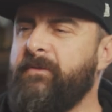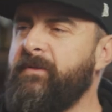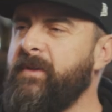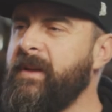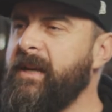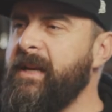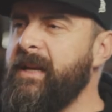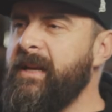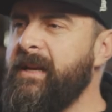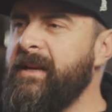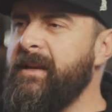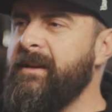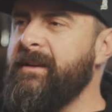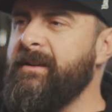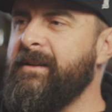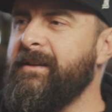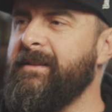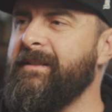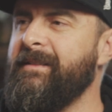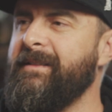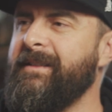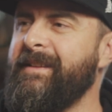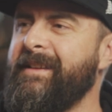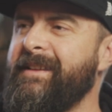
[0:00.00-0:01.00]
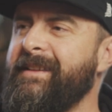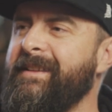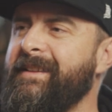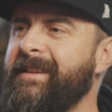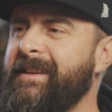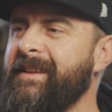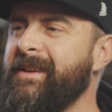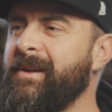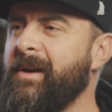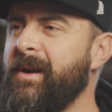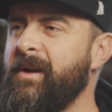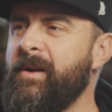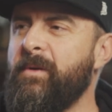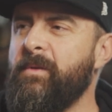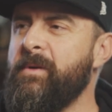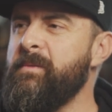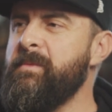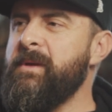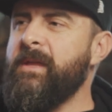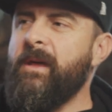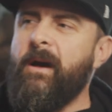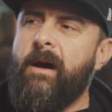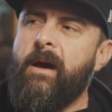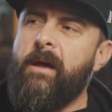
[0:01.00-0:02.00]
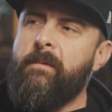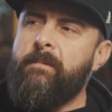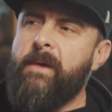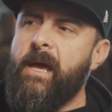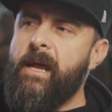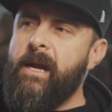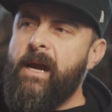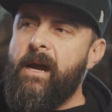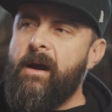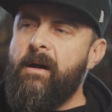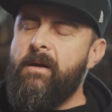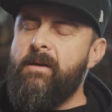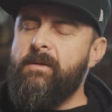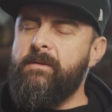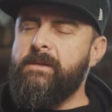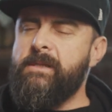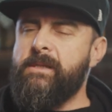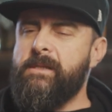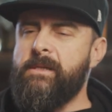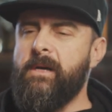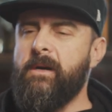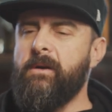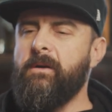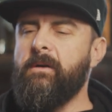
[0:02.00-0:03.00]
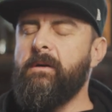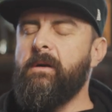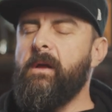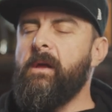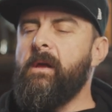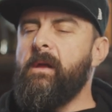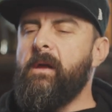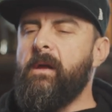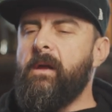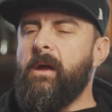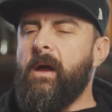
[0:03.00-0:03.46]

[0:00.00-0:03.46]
to fit in, or, yeah. you know, I don't want to be the odd man out. So right.